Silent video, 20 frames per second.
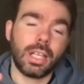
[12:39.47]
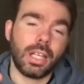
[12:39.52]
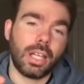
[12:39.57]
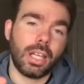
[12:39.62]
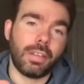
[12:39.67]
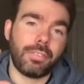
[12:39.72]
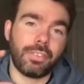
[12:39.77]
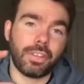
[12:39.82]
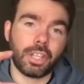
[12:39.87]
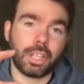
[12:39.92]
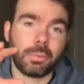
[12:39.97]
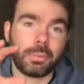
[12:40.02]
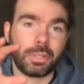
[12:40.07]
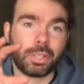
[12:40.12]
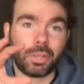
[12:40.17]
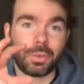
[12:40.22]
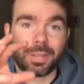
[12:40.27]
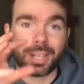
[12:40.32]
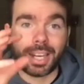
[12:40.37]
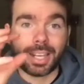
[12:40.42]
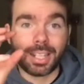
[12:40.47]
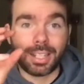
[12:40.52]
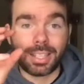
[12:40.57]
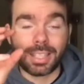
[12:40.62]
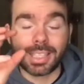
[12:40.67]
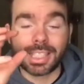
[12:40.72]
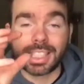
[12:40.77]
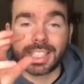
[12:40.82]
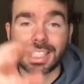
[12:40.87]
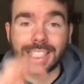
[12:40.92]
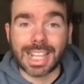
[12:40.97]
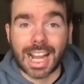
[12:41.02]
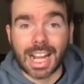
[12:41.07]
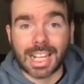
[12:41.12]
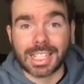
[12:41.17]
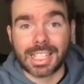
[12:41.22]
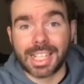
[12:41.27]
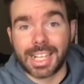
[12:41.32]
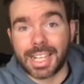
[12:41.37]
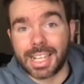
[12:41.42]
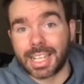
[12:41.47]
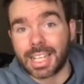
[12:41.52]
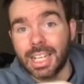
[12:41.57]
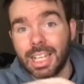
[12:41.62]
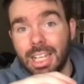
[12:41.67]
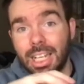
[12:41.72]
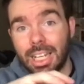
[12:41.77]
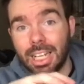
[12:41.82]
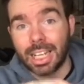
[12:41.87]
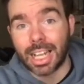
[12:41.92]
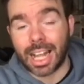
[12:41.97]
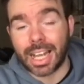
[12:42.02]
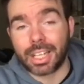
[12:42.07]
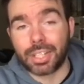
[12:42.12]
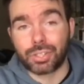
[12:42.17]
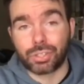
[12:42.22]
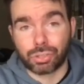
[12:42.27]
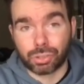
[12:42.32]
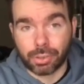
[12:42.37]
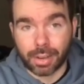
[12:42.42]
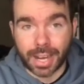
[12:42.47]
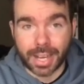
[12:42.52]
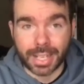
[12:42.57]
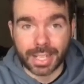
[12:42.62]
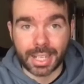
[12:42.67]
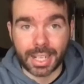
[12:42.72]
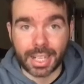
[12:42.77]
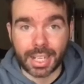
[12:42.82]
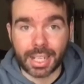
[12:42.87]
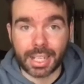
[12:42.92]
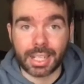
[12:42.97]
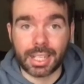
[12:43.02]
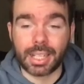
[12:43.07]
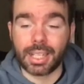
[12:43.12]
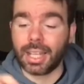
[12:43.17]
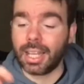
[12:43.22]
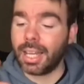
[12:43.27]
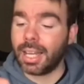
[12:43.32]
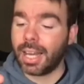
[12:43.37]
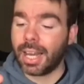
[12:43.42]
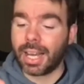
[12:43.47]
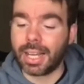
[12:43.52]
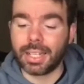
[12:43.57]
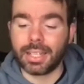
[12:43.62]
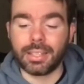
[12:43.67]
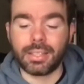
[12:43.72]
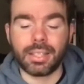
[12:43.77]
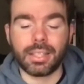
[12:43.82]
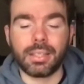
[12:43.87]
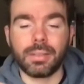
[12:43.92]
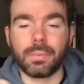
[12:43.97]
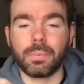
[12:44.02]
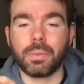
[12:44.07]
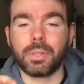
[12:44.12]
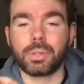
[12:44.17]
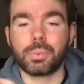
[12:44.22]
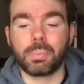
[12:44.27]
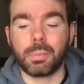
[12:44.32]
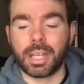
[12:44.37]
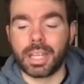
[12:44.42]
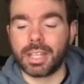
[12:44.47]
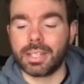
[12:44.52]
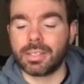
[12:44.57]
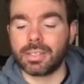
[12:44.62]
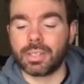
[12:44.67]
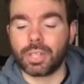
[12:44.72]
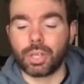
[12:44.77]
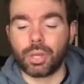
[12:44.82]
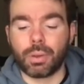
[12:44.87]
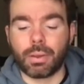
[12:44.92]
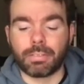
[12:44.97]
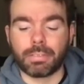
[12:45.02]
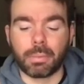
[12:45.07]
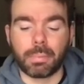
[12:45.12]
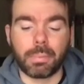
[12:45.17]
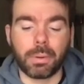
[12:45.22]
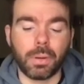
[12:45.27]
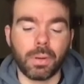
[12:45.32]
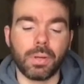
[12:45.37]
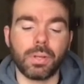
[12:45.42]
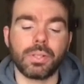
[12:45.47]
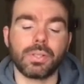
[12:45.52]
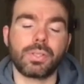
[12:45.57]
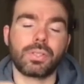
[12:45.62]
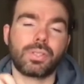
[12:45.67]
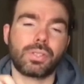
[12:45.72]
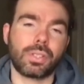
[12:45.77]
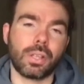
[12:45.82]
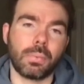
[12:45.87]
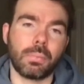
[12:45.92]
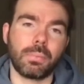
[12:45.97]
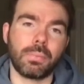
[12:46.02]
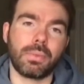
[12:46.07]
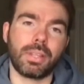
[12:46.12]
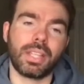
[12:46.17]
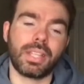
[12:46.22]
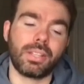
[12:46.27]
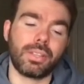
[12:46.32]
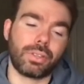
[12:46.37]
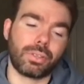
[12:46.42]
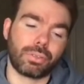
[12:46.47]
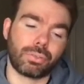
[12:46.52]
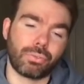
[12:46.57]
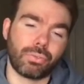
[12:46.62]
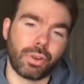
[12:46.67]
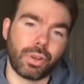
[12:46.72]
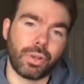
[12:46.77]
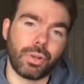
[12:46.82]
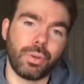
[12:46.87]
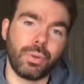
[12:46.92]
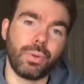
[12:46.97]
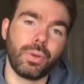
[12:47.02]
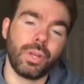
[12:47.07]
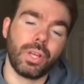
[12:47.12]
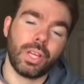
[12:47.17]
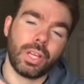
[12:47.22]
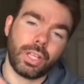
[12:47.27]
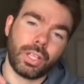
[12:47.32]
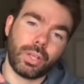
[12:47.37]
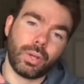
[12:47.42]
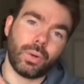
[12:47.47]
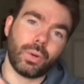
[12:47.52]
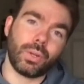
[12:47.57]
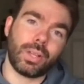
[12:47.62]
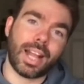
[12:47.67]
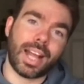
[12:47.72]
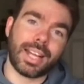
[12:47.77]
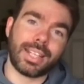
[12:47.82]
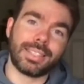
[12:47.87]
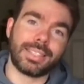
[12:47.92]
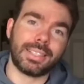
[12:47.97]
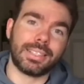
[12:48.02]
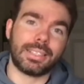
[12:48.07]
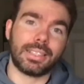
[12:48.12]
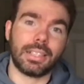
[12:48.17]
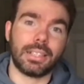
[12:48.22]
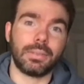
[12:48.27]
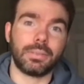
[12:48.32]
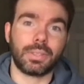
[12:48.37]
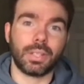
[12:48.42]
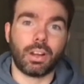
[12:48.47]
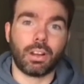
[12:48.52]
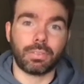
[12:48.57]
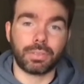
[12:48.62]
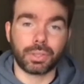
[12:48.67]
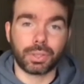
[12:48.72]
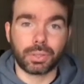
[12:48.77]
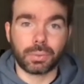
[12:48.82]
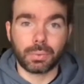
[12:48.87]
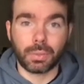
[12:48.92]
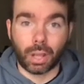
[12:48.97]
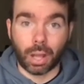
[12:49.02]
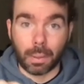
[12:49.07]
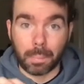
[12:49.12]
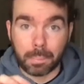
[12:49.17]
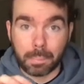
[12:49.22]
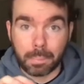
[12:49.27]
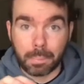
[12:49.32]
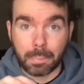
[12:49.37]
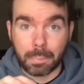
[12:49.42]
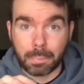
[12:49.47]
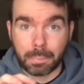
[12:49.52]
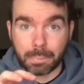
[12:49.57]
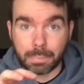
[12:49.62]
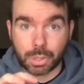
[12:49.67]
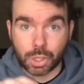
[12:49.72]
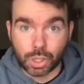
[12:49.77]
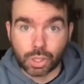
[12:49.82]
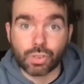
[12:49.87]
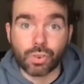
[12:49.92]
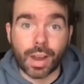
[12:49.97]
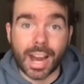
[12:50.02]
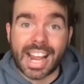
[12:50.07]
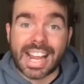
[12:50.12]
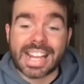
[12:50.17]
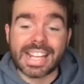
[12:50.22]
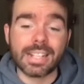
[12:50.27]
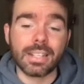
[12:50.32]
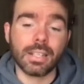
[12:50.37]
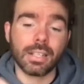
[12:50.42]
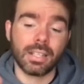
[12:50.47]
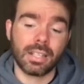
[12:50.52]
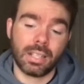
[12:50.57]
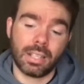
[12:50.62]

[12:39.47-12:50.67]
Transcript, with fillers: If you're gonna be doing anything static, leg training, anything which means that you have to put something through your legs in terms of like strain,